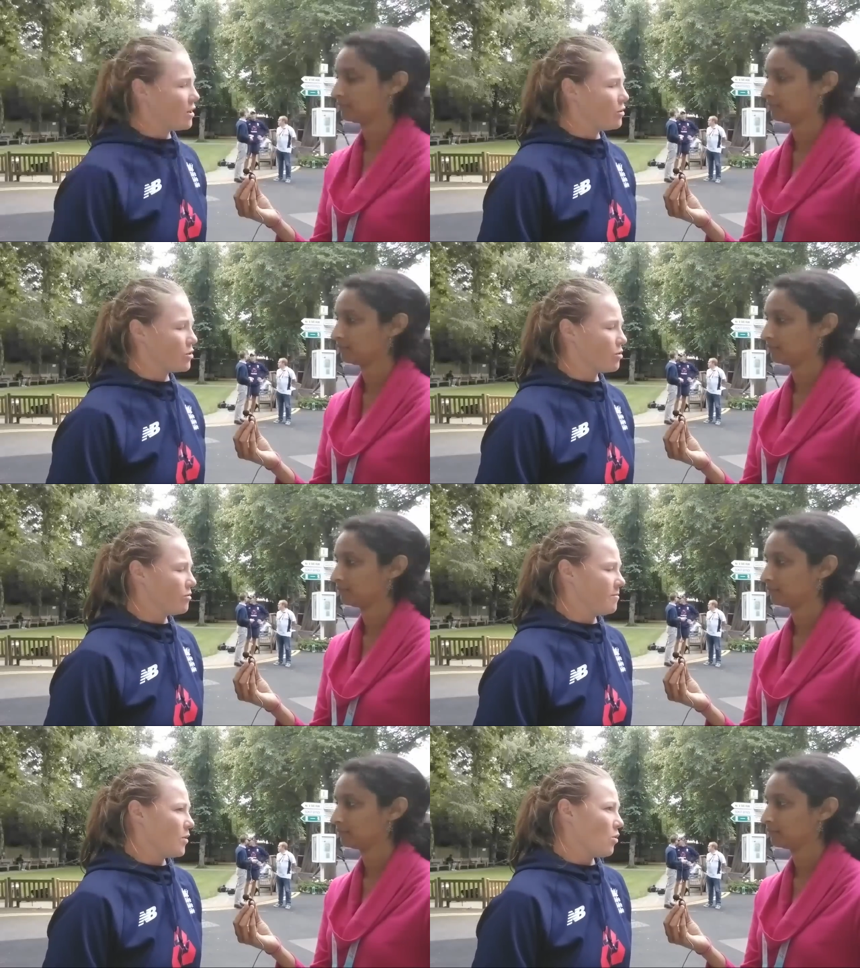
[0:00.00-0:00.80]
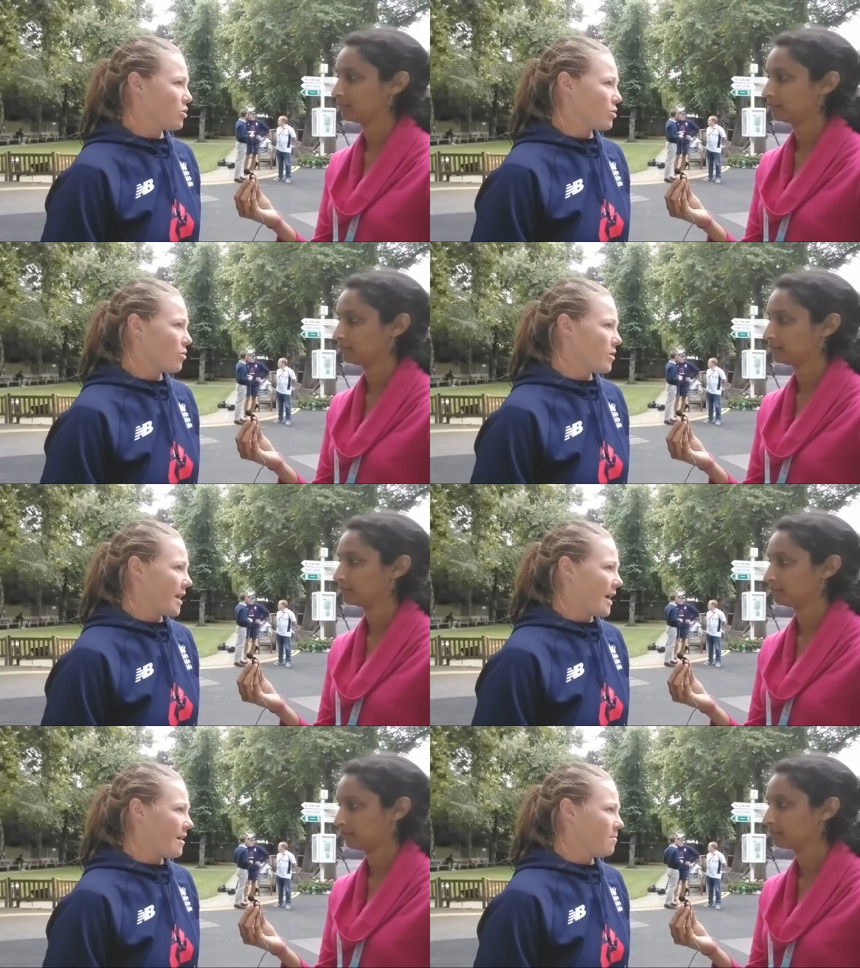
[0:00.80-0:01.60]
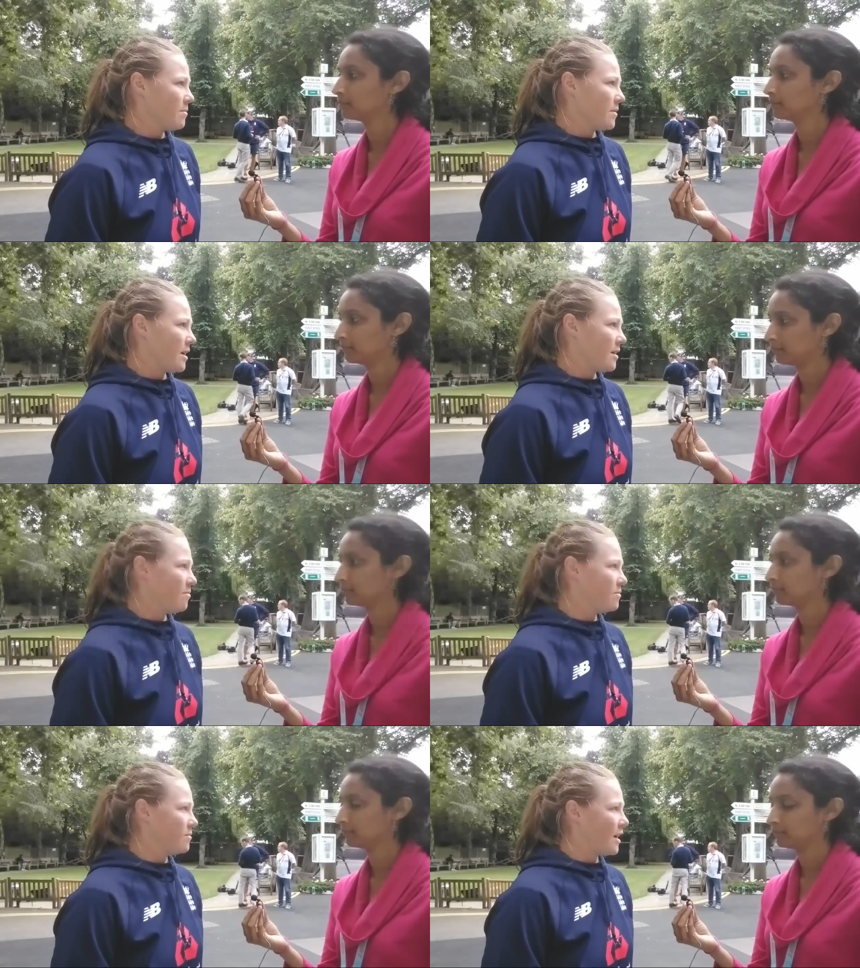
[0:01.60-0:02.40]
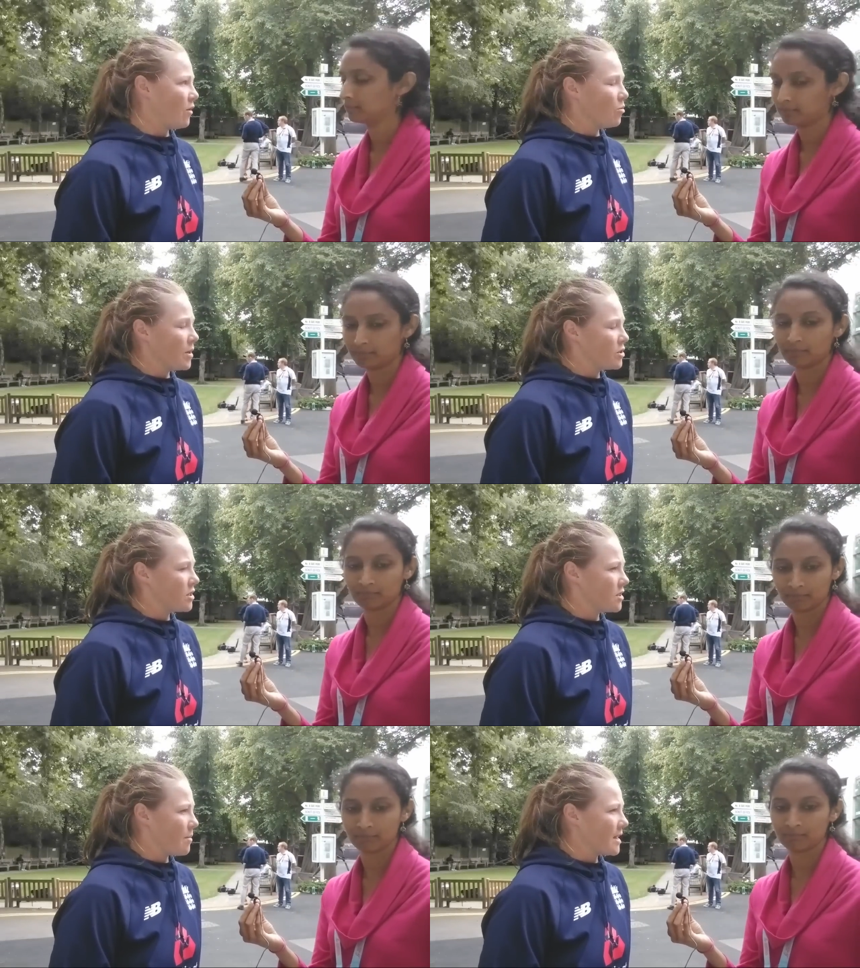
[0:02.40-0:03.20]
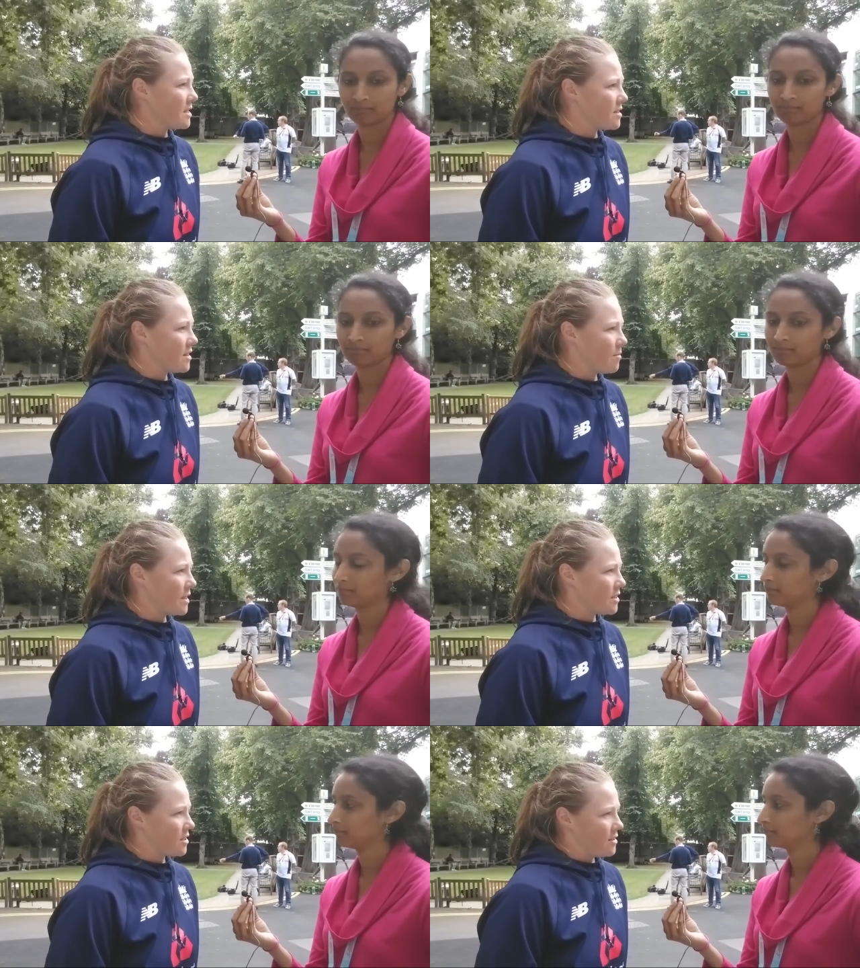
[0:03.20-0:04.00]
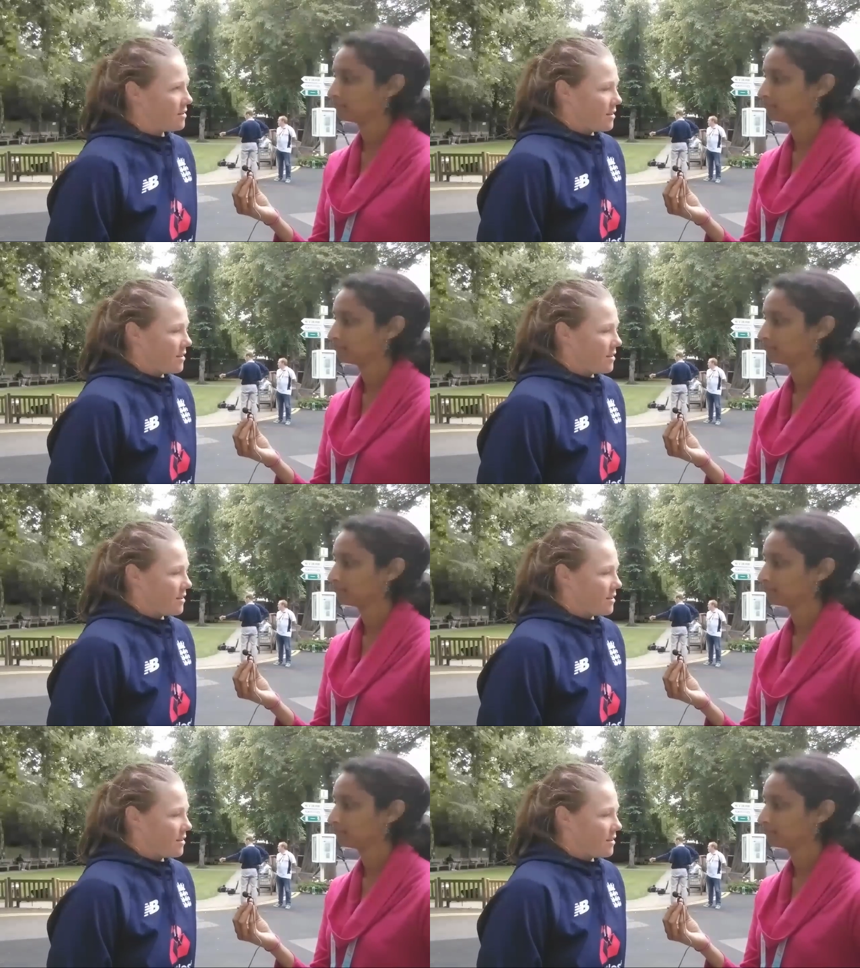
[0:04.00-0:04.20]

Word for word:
Speaker 1: lose or draw the game, that almost doesn't matter to them. That doesn't